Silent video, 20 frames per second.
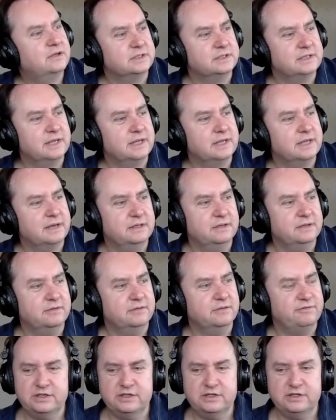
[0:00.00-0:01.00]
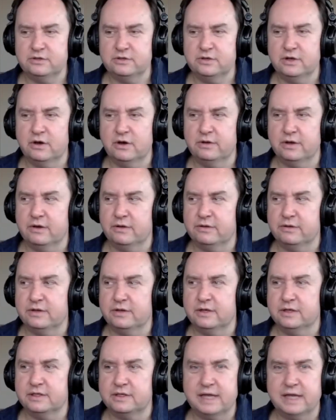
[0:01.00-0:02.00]
does that mean the fish? No, no, the,
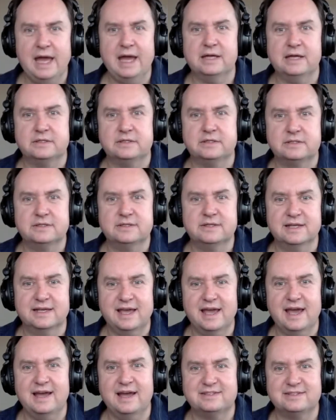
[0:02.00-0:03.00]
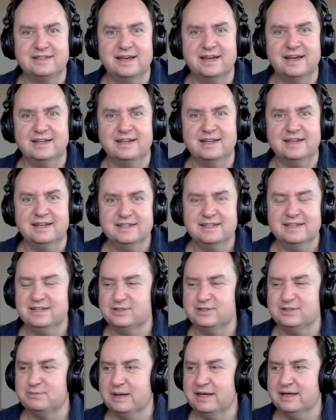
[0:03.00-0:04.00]
the cats. cats. The cats, yeah. yeah.
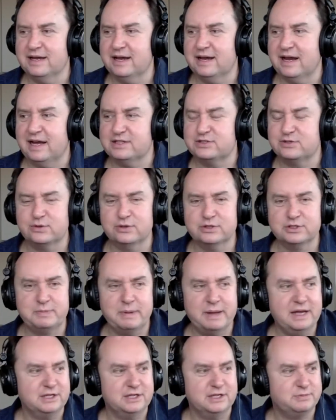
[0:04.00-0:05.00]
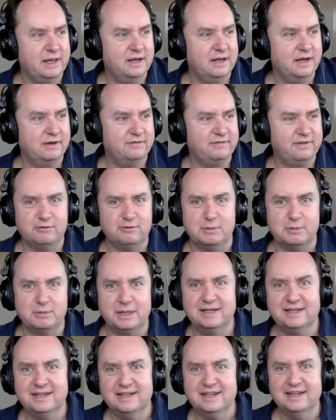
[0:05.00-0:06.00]
There's yeah. my uh, high school Spanish paying off,
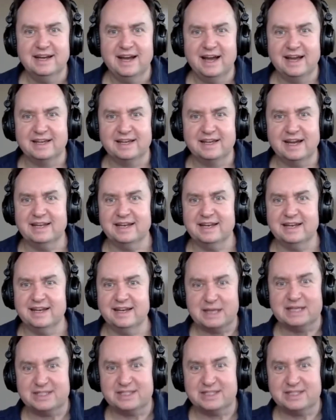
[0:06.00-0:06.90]
everybody. I got it on my